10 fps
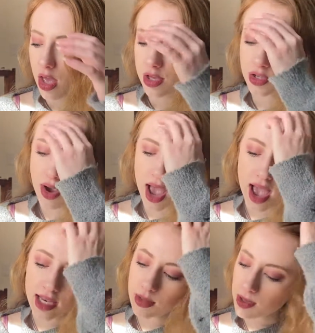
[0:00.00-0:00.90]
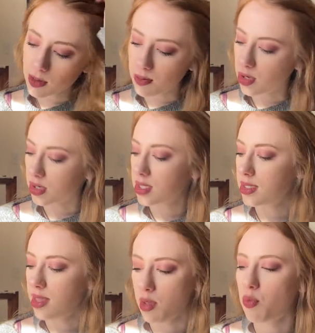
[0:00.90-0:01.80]
So I had to pick books
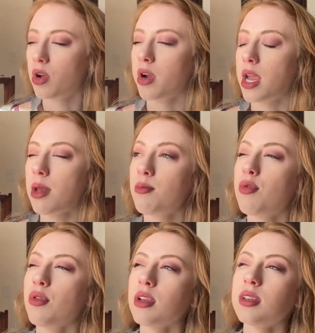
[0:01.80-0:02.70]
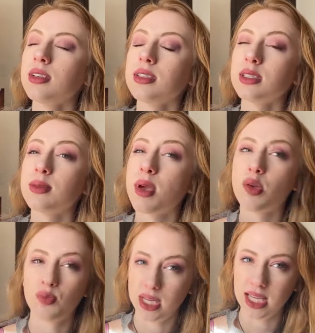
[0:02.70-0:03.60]
that were important to my
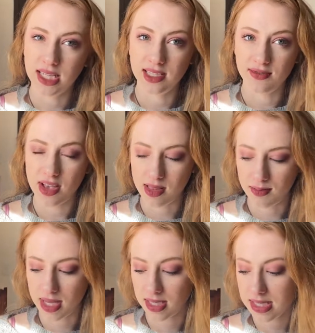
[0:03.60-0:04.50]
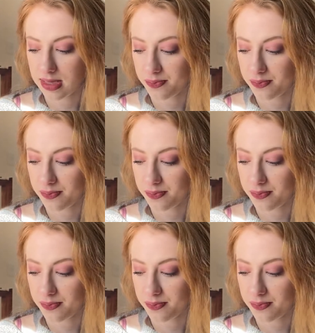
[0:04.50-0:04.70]
reading development